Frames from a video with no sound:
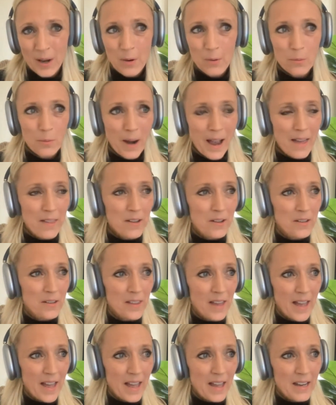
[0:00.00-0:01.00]
rather
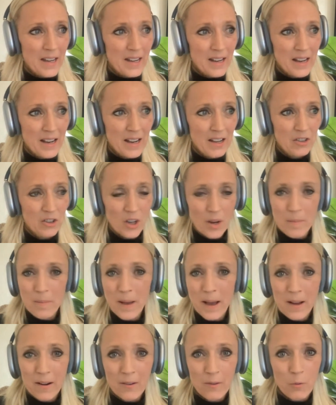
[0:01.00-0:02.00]
than jump
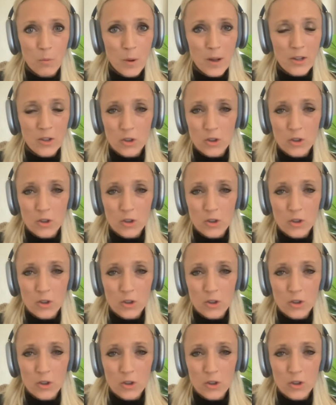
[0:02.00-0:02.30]
out of one